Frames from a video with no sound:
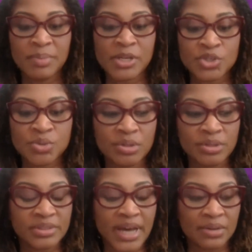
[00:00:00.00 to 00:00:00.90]
to make
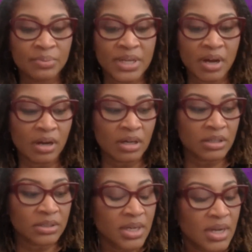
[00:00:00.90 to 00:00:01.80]
sure that we
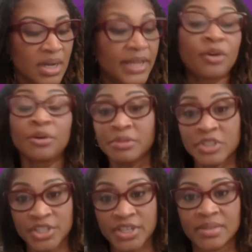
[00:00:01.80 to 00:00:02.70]
are
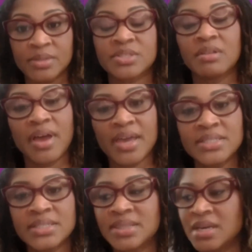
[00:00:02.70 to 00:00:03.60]
encouraging those
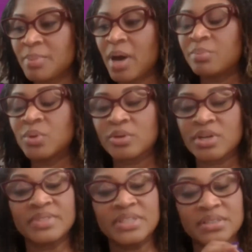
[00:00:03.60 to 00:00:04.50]
clients to think about
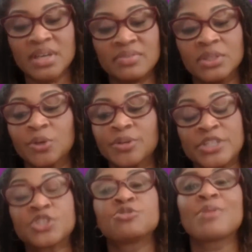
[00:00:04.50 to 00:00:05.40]
more of a
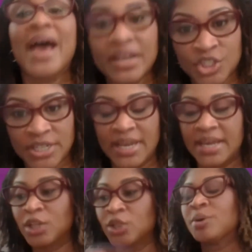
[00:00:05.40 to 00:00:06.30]
learning strategy
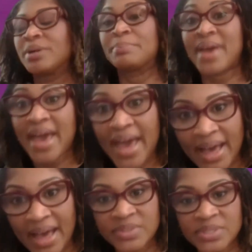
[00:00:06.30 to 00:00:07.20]
and a learning
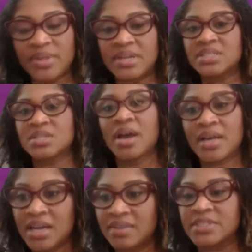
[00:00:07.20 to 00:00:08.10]
path, so that it's
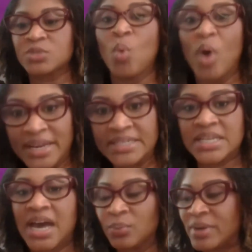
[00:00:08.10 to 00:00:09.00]
not kind of this one
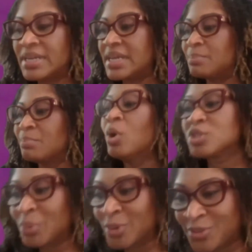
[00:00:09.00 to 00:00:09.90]
and done. We need
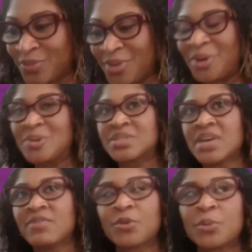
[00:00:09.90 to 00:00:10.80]
multiples of
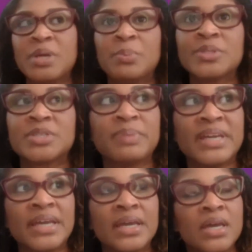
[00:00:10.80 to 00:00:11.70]
those, and even for people
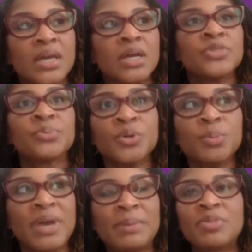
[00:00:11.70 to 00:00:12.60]
to be
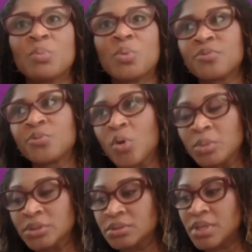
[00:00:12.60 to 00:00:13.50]
through maybe the more
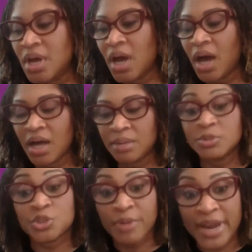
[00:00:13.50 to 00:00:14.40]
formal
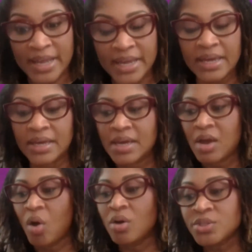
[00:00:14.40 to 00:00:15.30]

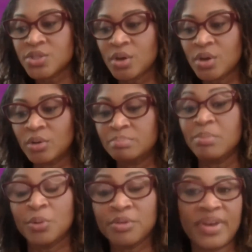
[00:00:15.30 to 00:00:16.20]
training,
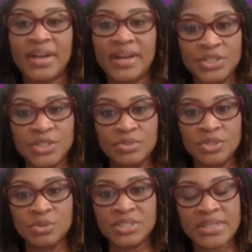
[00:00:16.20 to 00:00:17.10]
also motivated
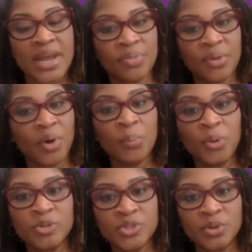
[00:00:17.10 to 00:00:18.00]
to stay on their
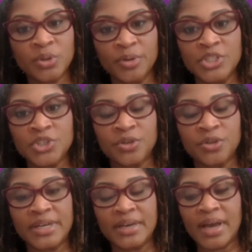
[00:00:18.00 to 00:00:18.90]
own personal learning
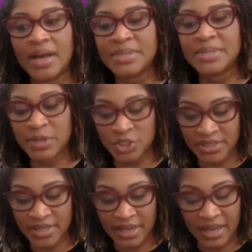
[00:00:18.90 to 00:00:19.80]
journey as
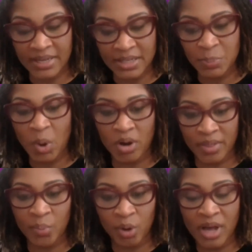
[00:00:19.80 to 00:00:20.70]
much as they can, because
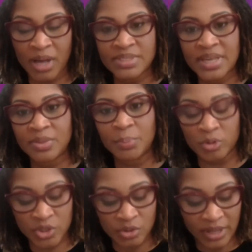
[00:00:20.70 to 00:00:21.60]
part of that work comes at
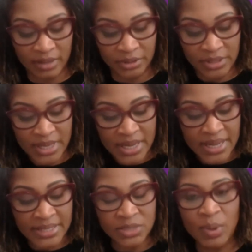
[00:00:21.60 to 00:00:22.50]
the personal level
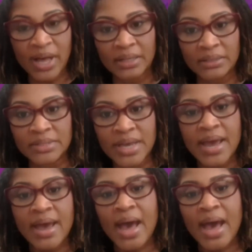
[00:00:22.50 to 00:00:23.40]
as well.